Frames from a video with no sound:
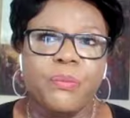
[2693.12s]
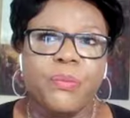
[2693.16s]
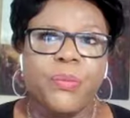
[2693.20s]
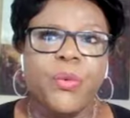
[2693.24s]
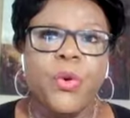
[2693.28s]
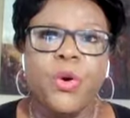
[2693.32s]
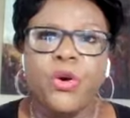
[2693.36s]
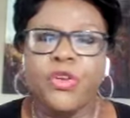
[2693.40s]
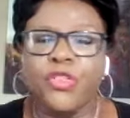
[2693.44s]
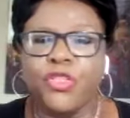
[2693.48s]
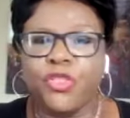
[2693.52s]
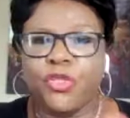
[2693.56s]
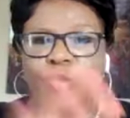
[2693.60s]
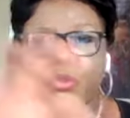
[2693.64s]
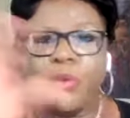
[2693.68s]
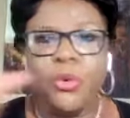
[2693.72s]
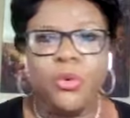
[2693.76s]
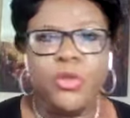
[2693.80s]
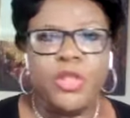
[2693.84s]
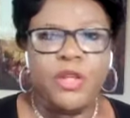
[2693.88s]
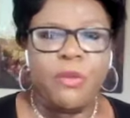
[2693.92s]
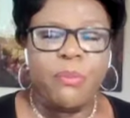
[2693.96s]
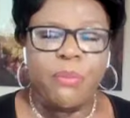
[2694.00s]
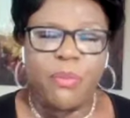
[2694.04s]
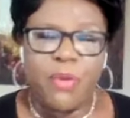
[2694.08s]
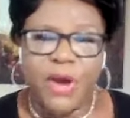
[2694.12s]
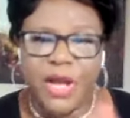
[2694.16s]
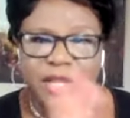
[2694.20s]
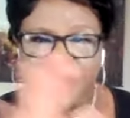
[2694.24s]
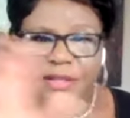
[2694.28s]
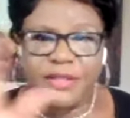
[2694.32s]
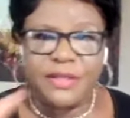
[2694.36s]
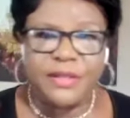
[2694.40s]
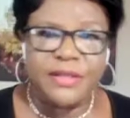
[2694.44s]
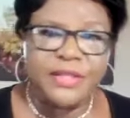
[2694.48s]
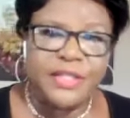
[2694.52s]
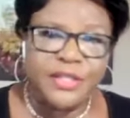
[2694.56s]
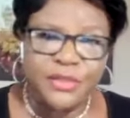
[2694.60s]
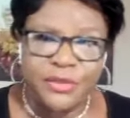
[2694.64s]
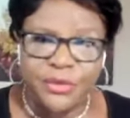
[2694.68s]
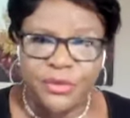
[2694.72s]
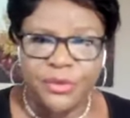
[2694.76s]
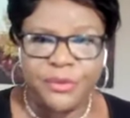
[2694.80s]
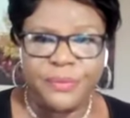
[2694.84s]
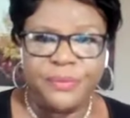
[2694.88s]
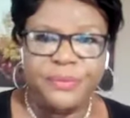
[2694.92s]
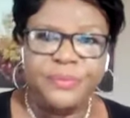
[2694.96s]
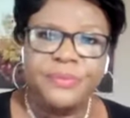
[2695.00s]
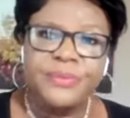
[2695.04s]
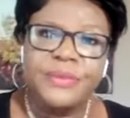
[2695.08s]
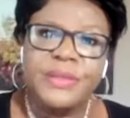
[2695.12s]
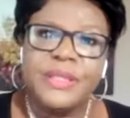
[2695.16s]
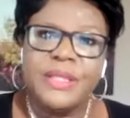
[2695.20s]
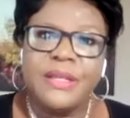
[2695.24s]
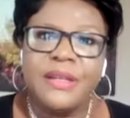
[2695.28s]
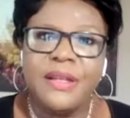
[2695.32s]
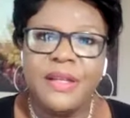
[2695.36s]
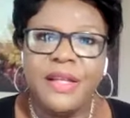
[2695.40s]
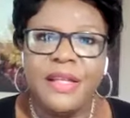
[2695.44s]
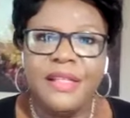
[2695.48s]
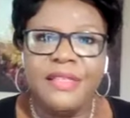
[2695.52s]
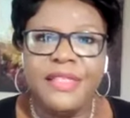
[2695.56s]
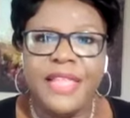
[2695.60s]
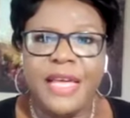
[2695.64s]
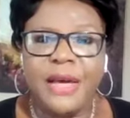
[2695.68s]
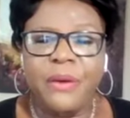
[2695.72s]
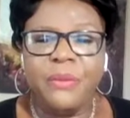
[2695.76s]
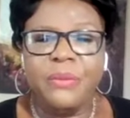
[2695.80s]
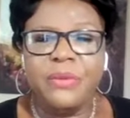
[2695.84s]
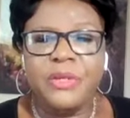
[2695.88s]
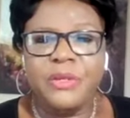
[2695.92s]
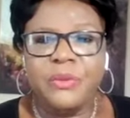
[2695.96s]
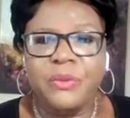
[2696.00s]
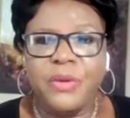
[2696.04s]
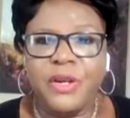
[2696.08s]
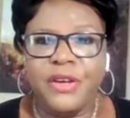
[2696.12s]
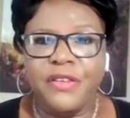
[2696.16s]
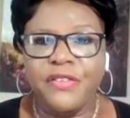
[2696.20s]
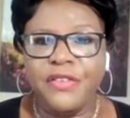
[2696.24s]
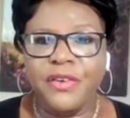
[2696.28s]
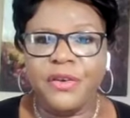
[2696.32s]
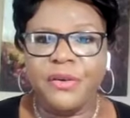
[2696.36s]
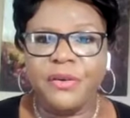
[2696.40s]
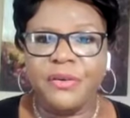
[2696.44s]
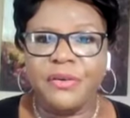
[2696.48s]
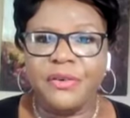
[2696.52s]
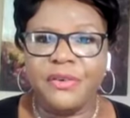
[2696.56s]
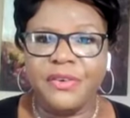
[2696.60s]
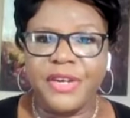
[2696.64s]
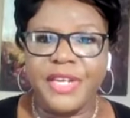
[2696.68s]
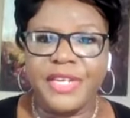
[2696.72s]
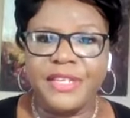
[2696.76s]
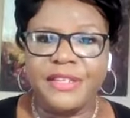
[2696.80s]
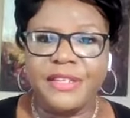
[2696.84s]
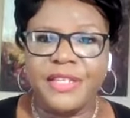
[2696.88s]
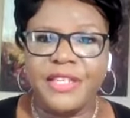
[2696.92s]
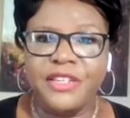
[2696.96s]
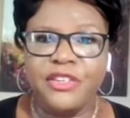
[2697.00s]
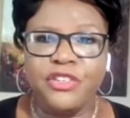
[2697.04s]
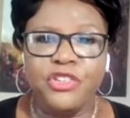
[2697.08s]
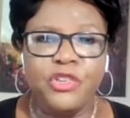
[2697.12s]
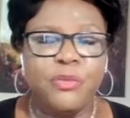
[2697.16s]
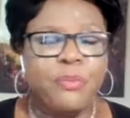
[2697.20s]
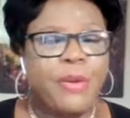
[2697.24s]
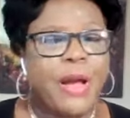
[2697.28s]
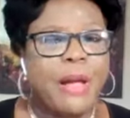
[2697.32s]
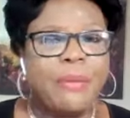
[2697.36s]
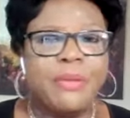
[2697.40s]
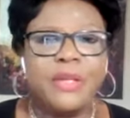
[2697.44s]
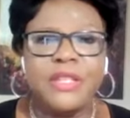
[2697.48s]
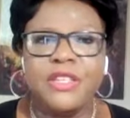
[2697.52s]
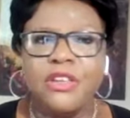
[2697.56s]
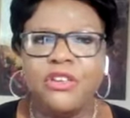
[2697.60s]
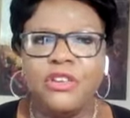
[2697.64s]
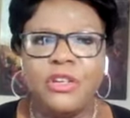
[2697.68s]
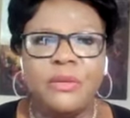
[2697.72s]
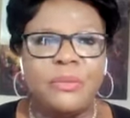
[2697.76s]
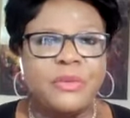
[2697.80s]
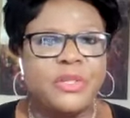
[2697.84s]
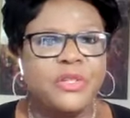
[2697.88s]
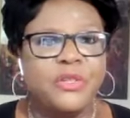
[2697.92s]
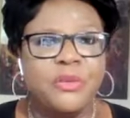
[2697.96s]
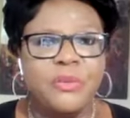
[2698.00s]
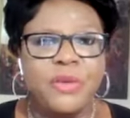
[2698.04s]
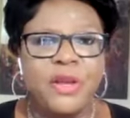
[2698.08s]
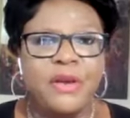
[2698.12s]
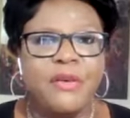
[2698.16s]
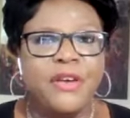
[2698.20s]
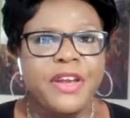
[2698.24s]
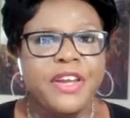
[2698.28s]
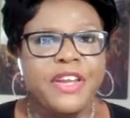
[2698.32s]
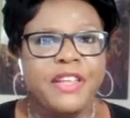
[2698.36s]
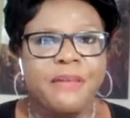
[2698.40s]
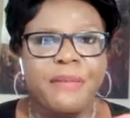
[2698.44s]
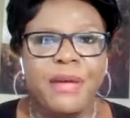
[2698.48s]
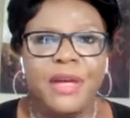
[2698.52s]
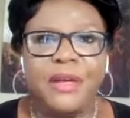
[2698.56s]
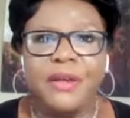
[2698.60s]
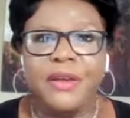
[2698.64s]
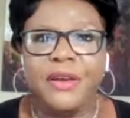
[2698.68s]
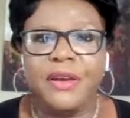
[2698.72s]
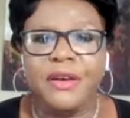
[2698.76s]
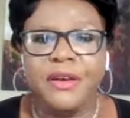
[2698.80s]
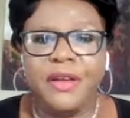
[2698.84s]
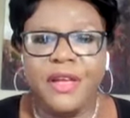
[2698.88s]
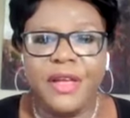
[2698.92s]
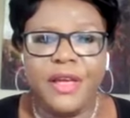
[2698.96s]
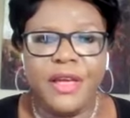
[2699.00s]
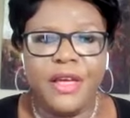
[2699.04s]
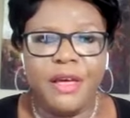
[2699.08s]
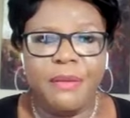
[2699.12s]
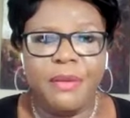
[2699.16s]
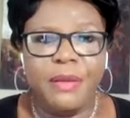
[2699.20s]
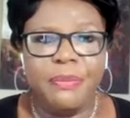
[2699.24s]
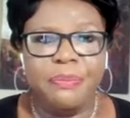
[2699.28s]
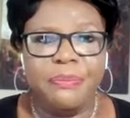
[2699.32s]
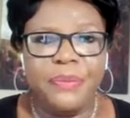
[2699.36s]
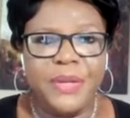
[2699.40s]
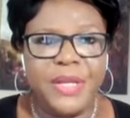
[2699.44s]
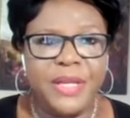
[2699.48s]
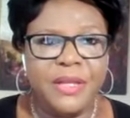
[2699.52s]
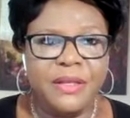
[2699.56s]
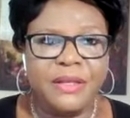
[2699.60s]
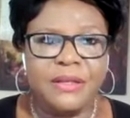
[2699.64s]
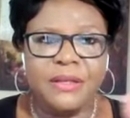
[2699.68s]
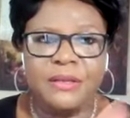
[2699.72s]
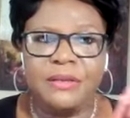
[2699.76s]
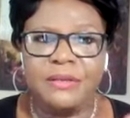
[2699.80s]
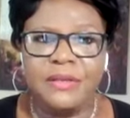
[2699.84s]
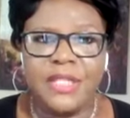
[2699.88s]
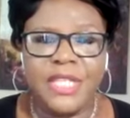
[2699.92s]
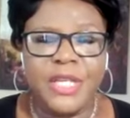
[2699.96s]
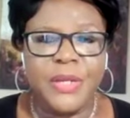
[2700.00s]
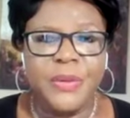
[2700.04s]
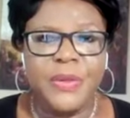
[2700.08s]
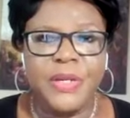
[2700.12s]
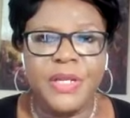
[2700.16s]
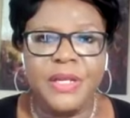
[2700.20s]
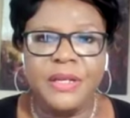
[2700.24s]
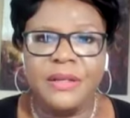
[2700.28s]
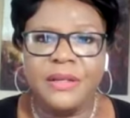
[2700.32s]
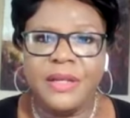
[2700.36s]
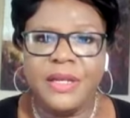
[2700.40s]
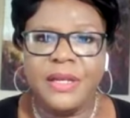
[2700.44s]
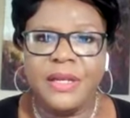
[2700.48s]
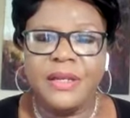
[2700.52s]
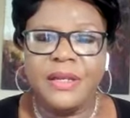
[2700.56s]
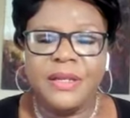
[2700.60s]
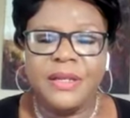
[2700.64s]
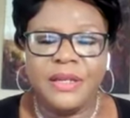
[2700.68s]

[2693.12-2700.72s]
broke through the imposter syndrome, and that was one of your greatest years. You probably told told me already about your about Pete and Tony